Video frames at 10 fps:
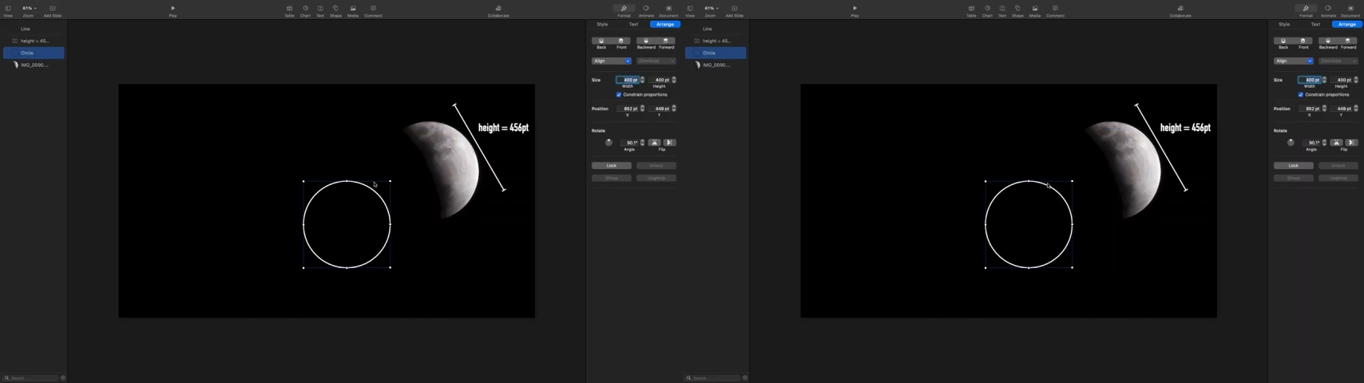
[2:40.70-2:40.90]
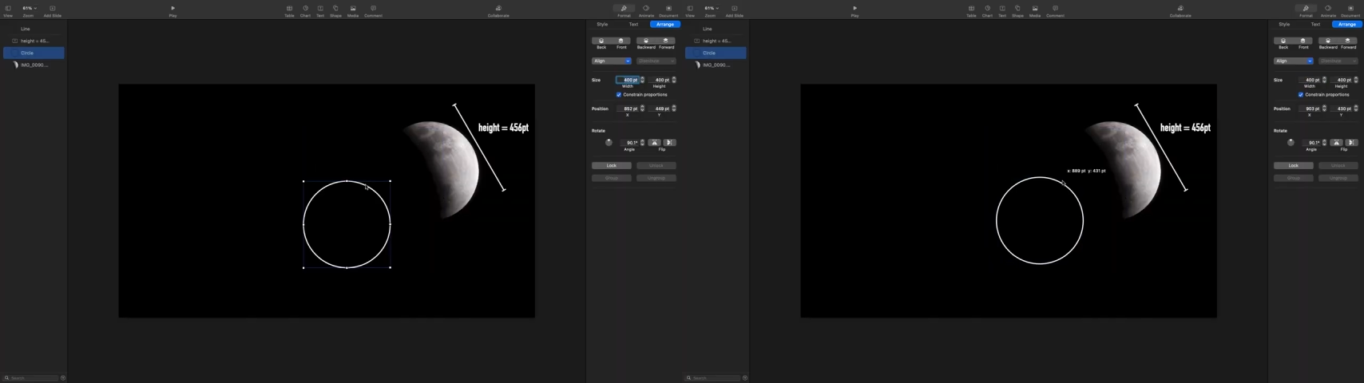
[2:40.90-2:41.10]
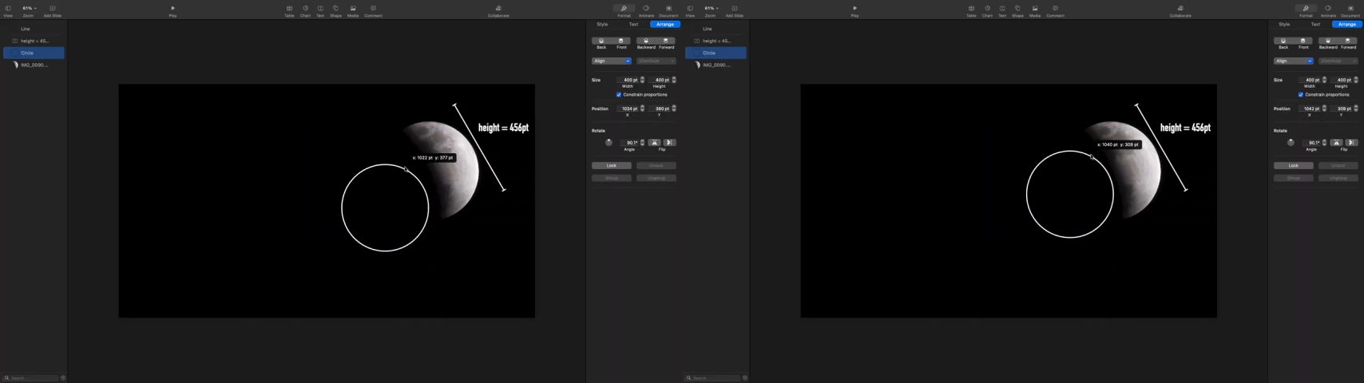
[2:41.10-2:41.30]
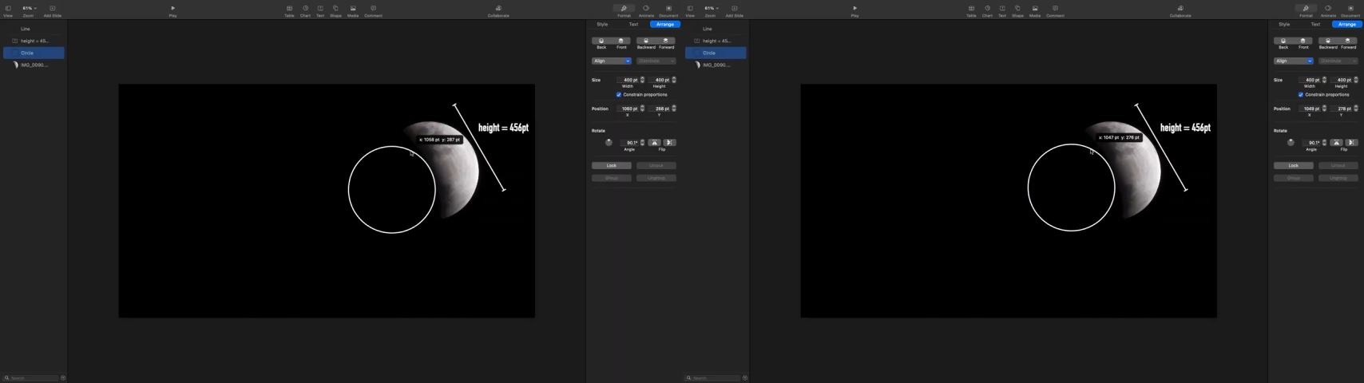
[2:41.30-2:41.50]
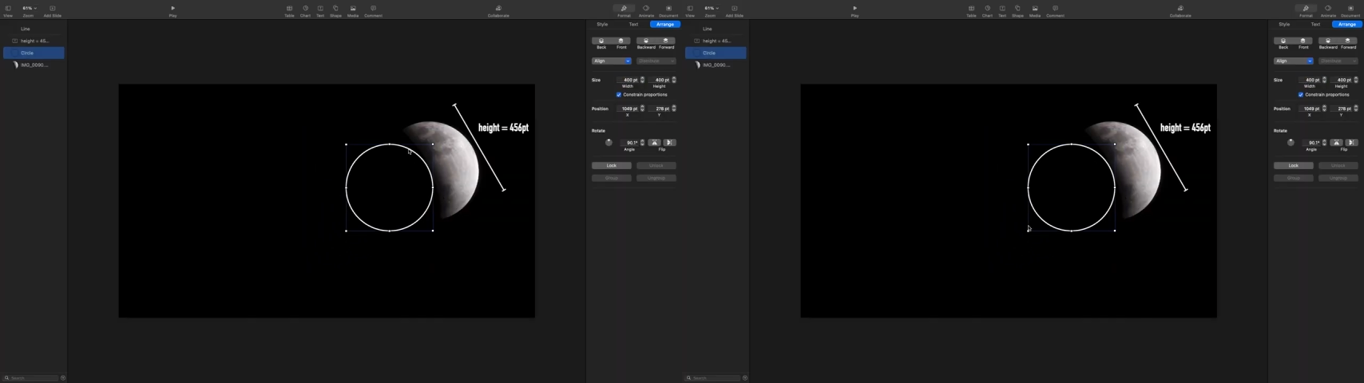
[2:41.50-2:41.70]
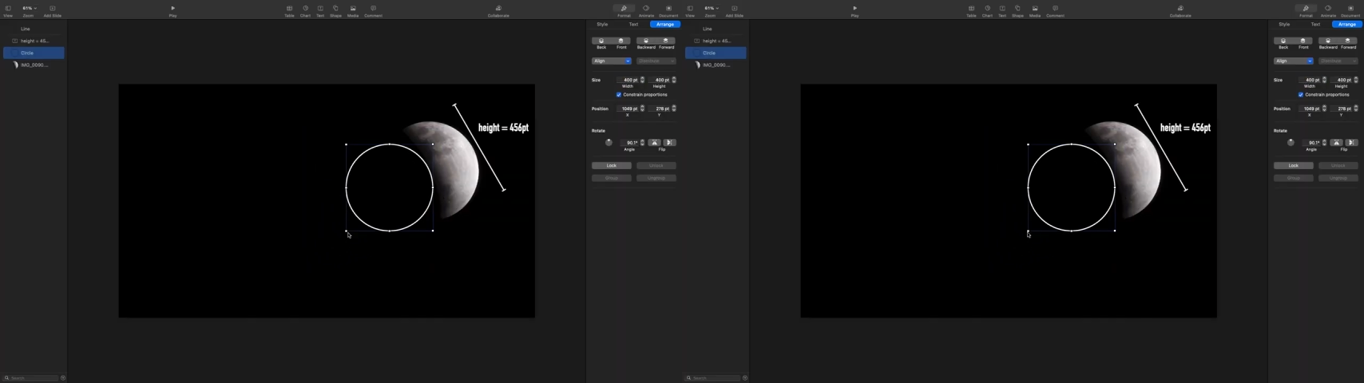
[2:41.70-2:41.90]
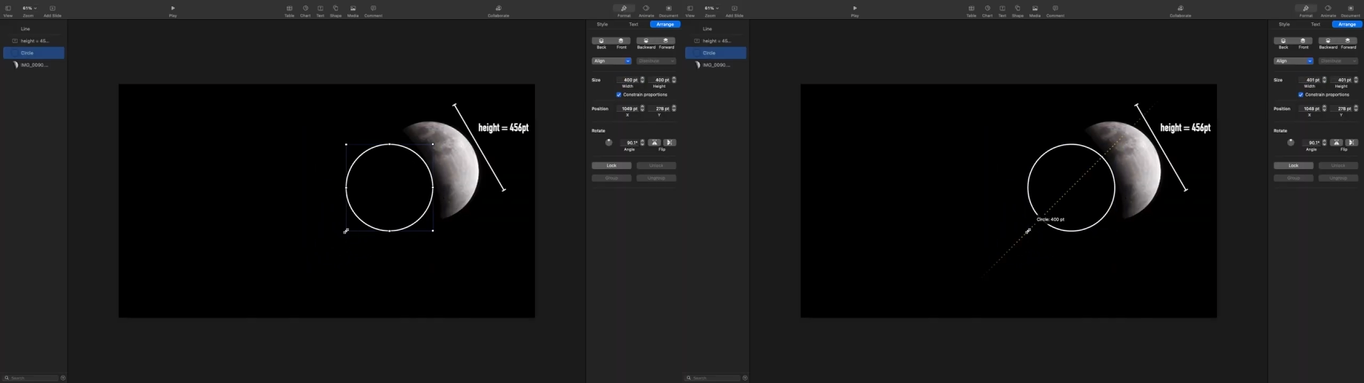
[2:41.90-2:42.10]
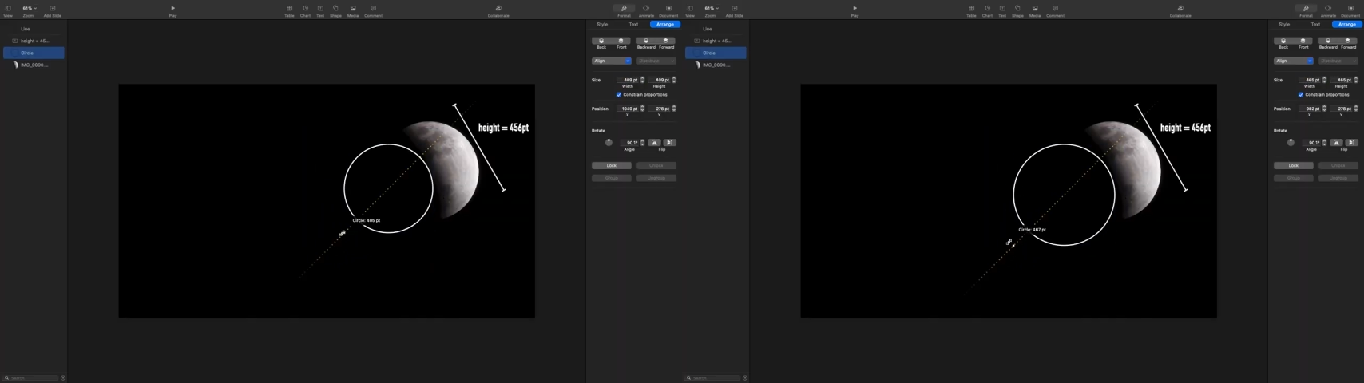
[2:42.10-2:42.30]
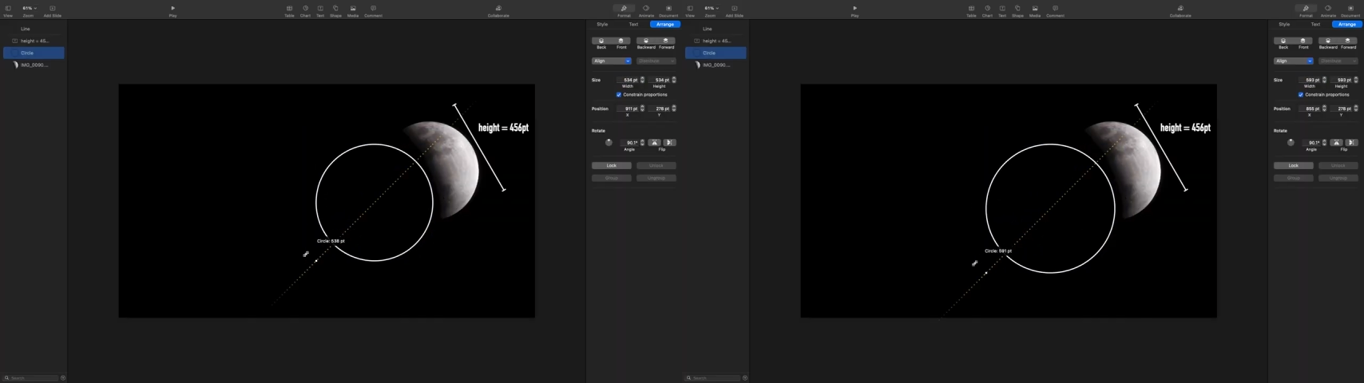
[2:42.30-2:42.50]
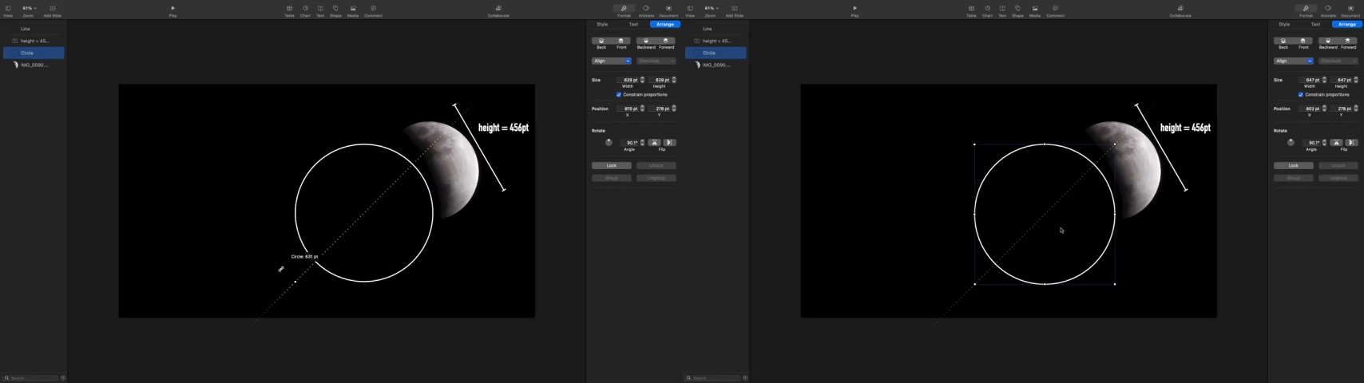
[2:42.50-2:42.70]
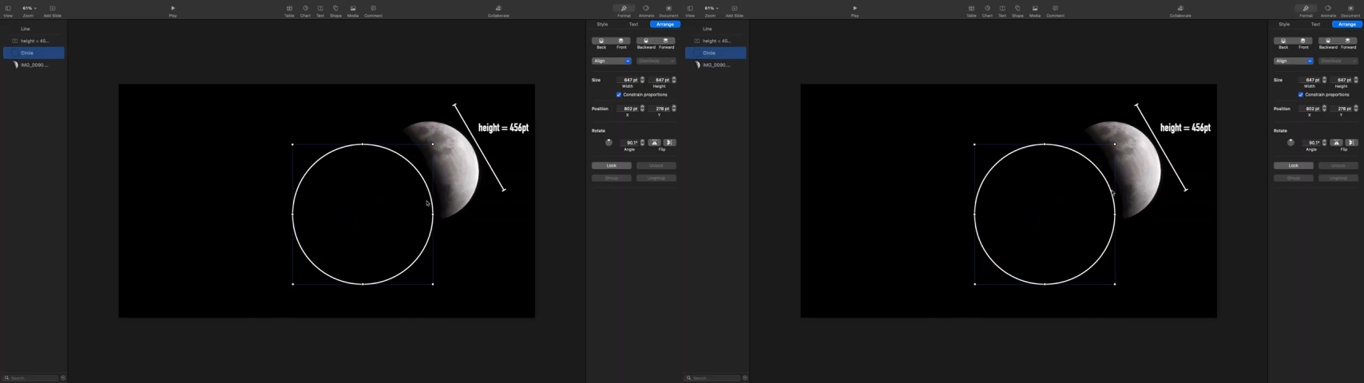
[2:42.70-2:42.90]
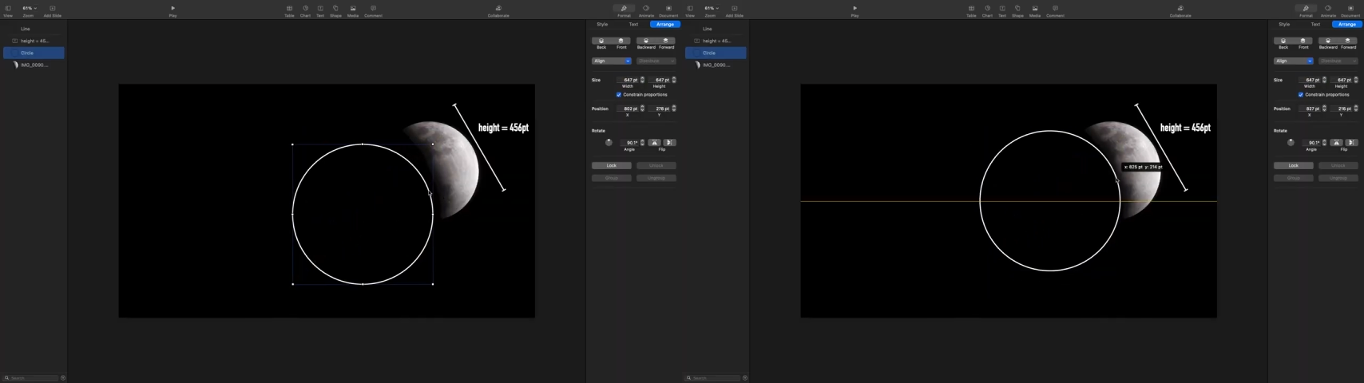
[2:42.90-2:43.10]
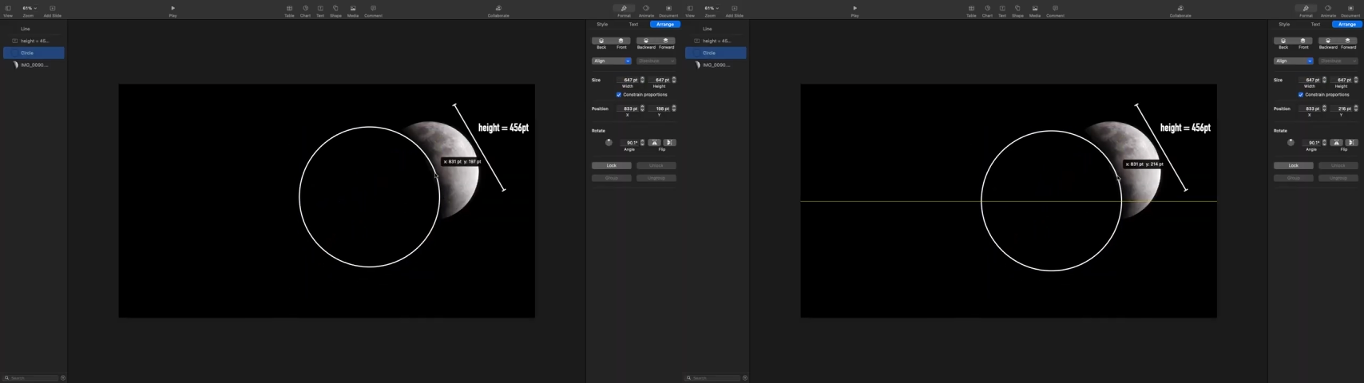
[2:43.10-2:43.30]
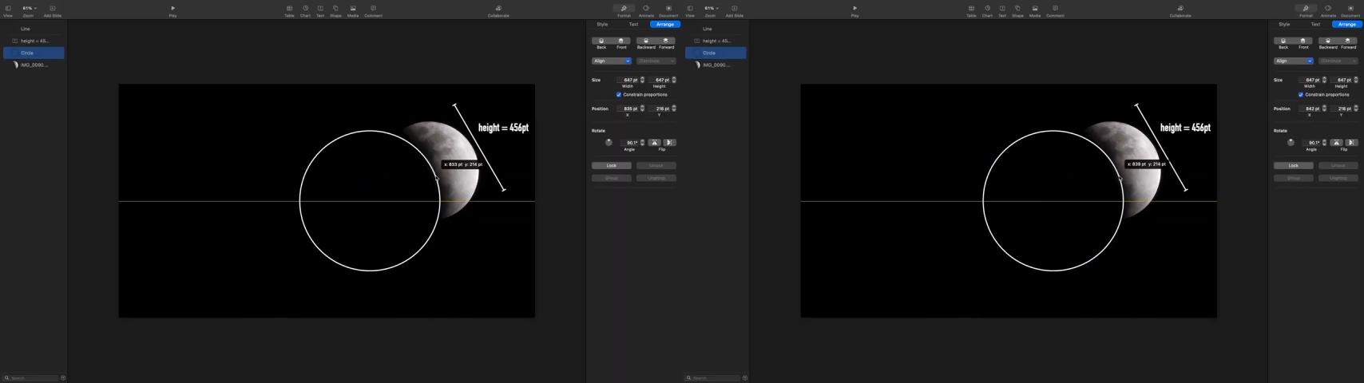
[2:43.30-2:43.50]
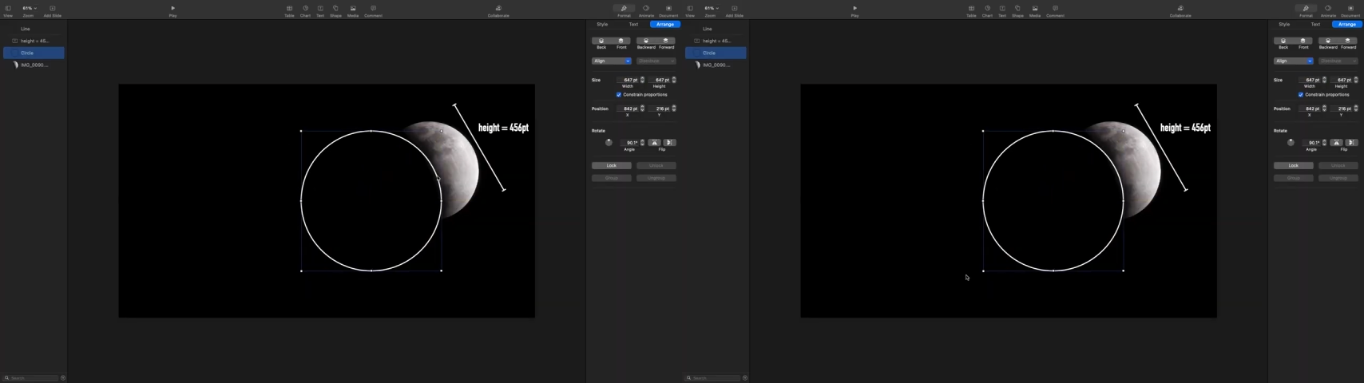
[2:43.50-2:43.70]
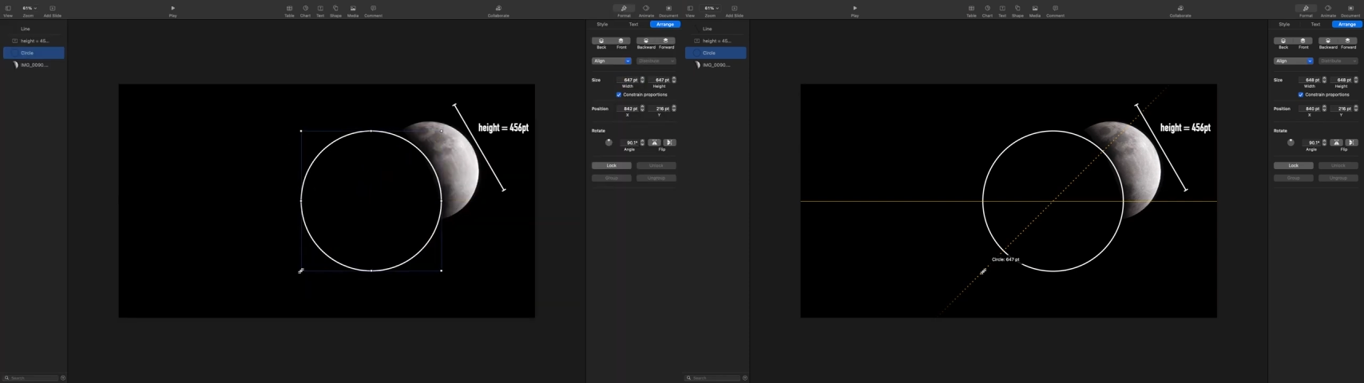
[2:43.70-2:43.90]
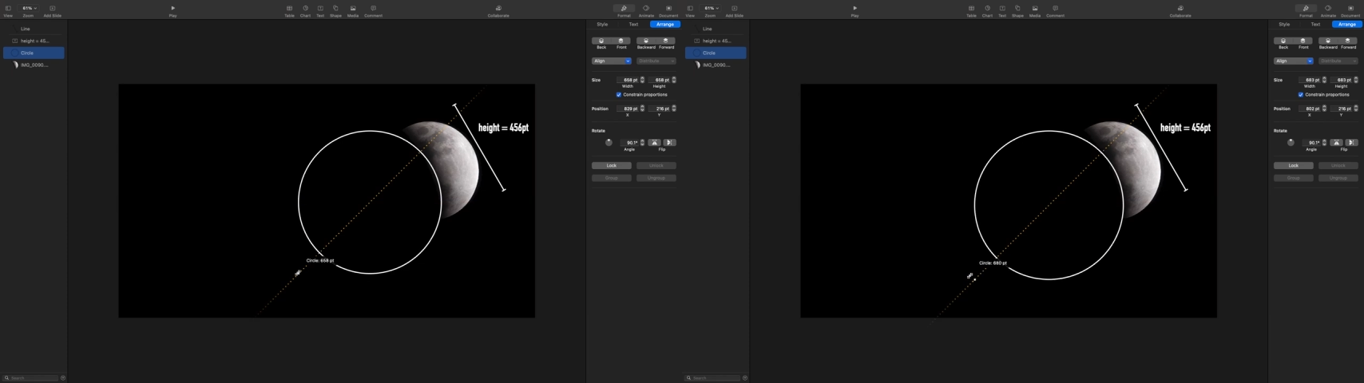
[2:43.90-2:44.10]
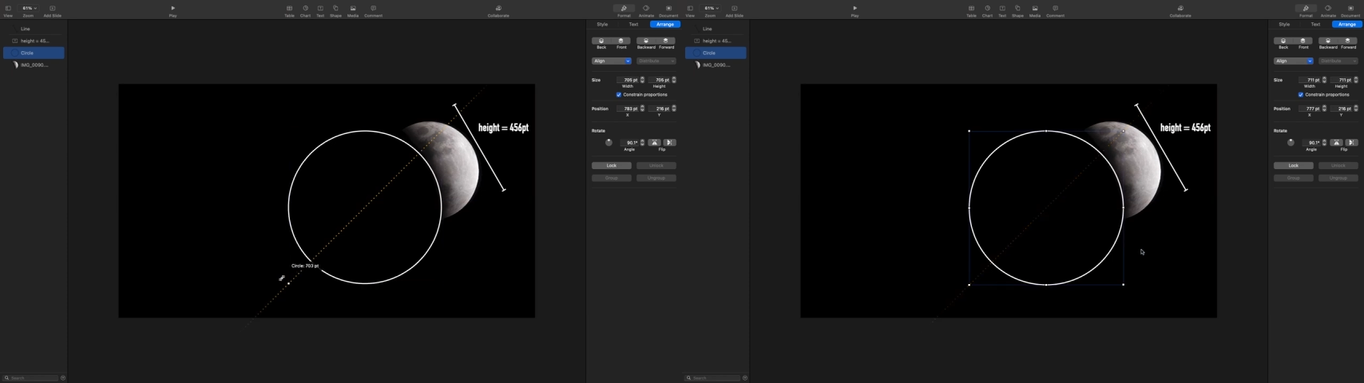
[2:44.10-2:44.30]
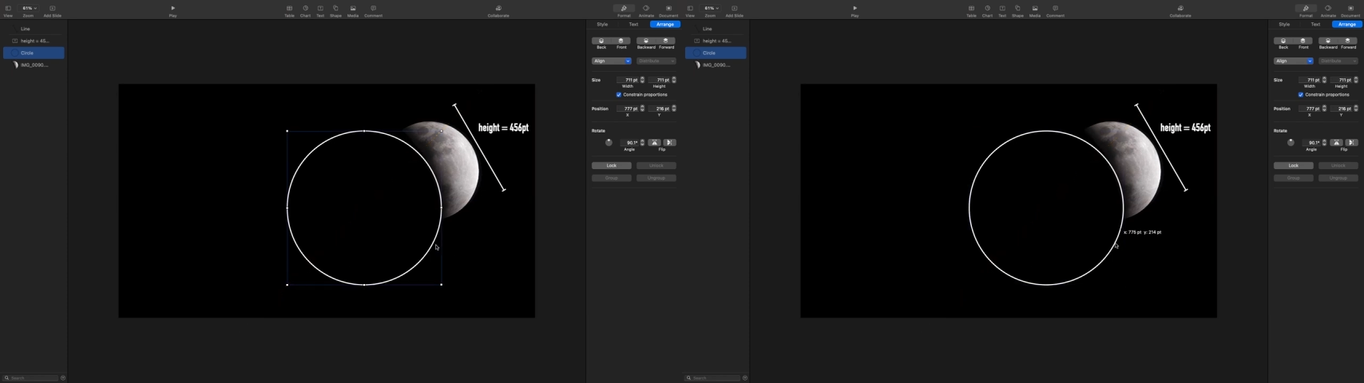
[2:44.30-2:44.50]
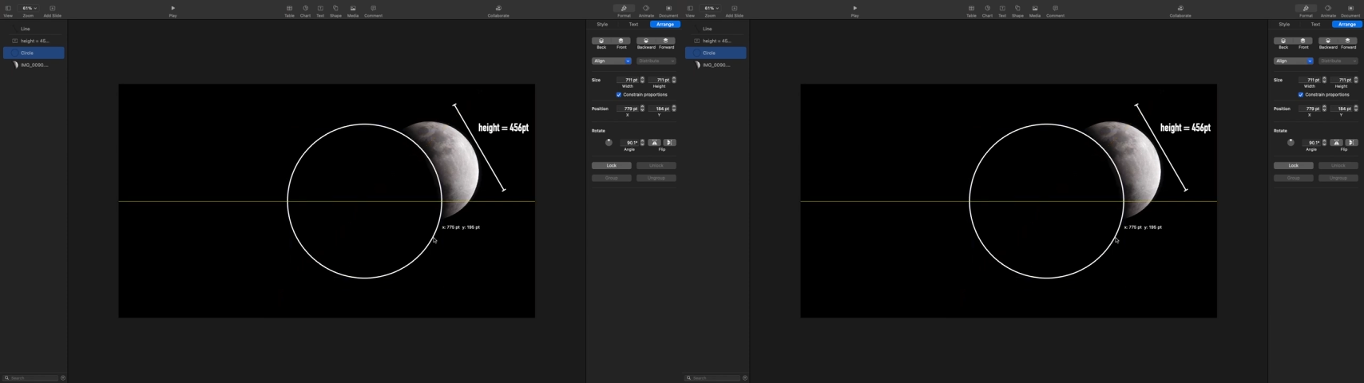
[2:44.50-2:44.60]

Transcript: (no speaker visible)